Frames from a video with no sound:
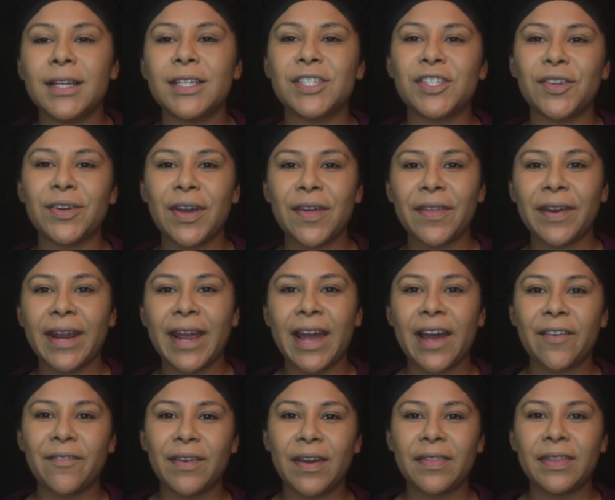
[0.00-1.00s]
So now that I
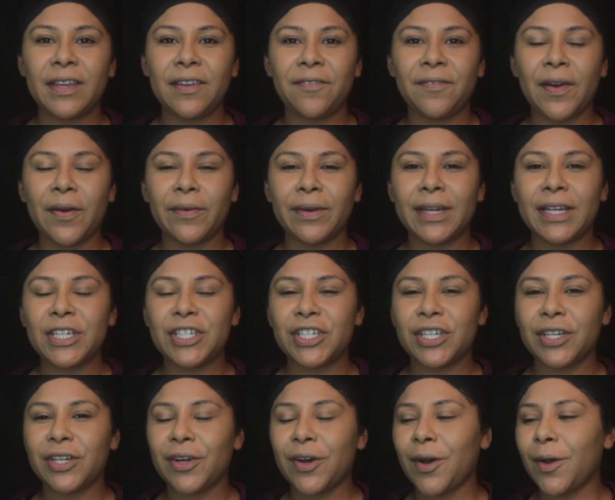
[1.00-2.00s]
have the
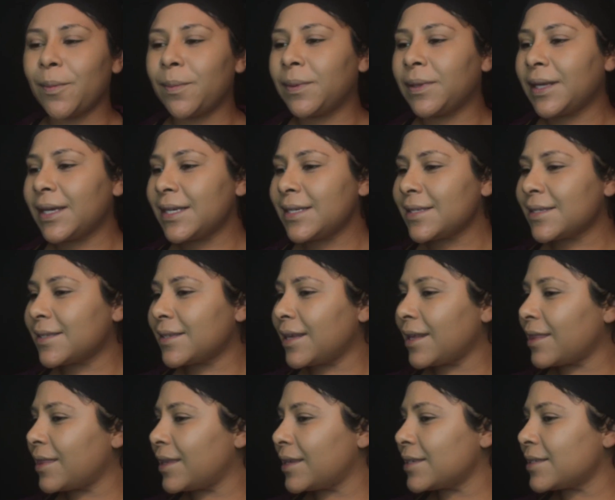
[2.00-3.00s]
foundation all placed,
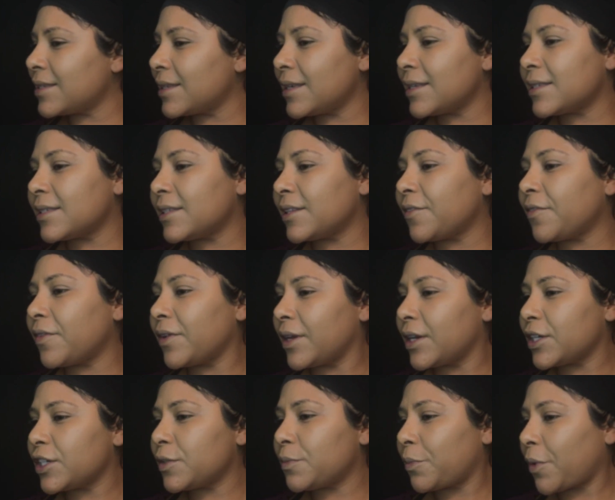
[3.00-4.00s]
this is the
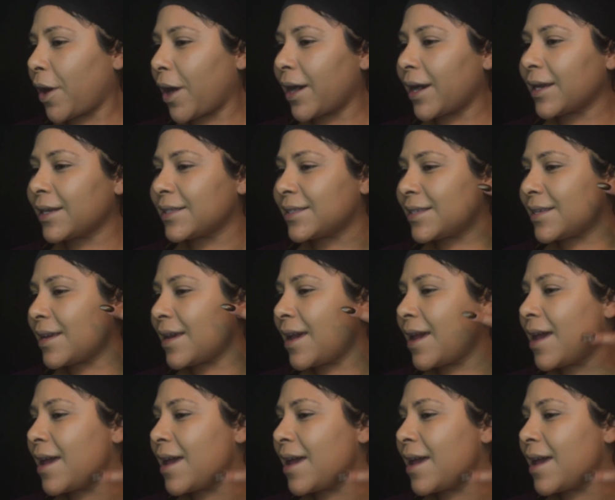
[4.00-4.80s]
finished product.